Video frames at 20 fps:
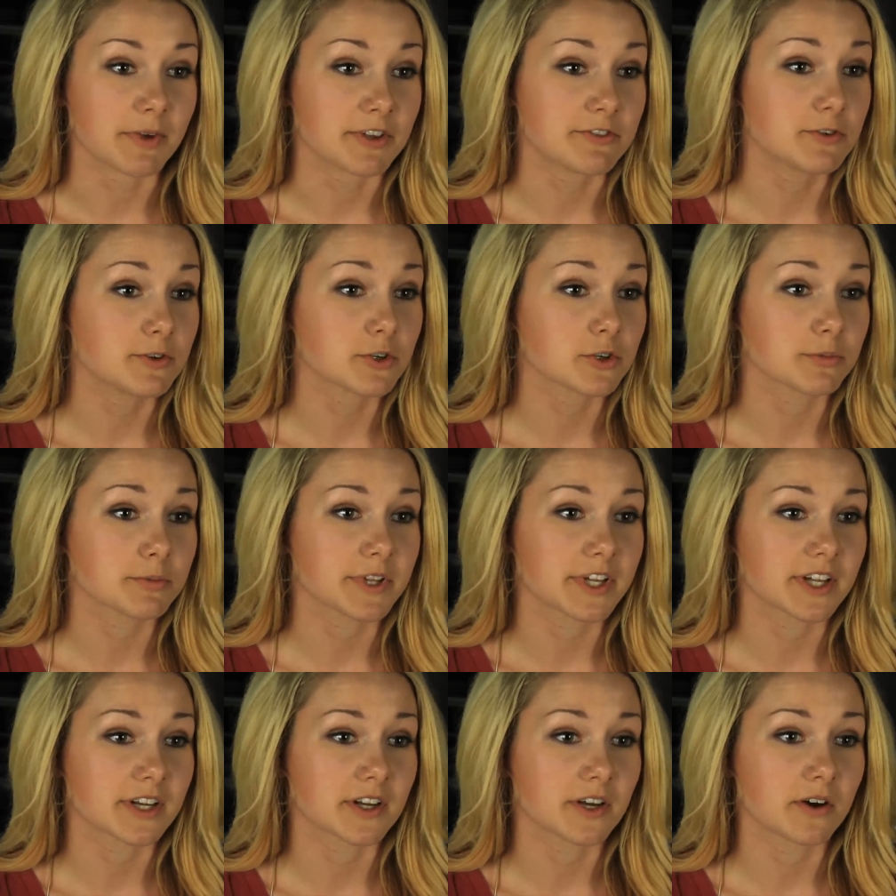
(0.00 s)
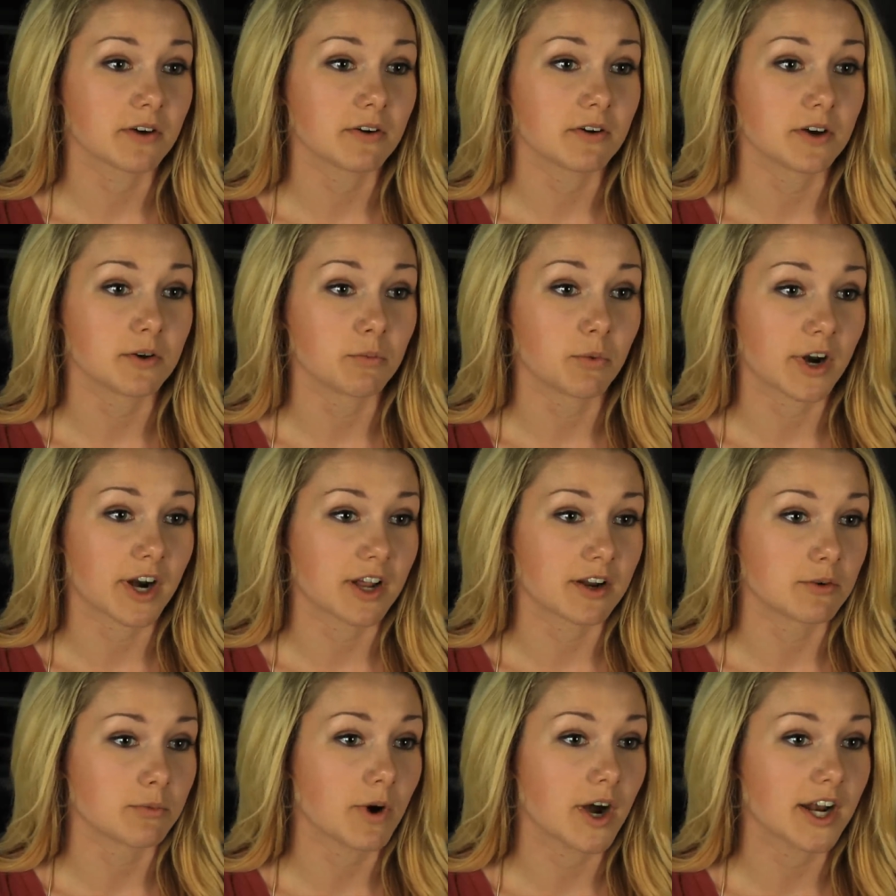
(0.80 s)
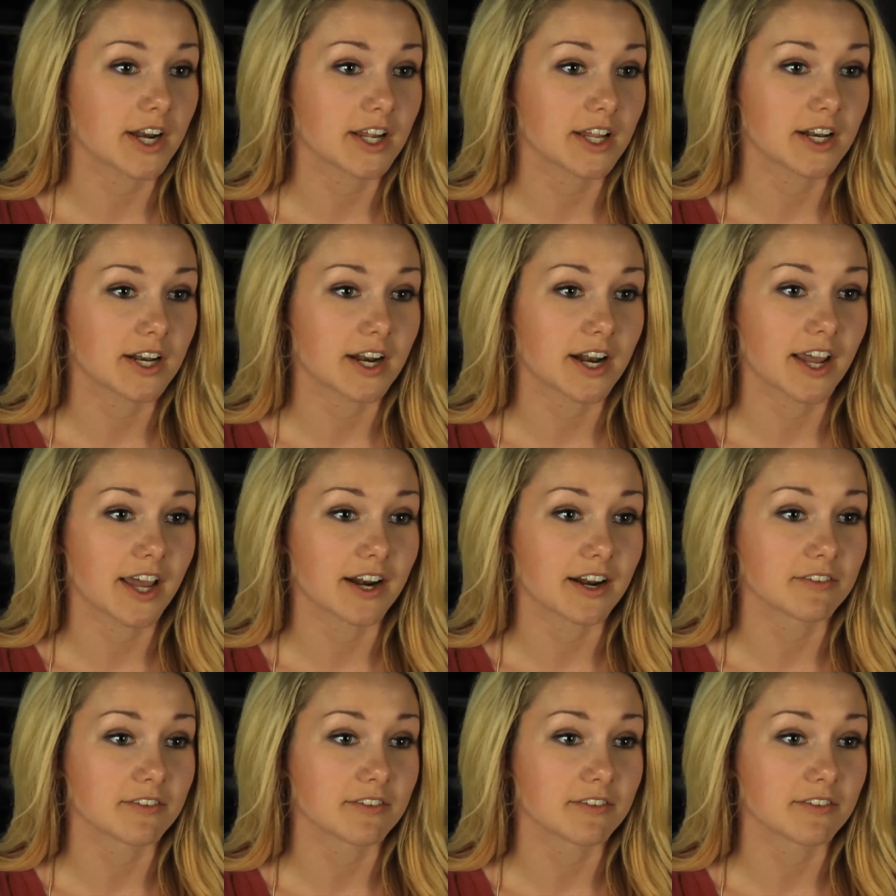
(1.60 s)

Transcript: funeral planned out and what I'd wanted and I had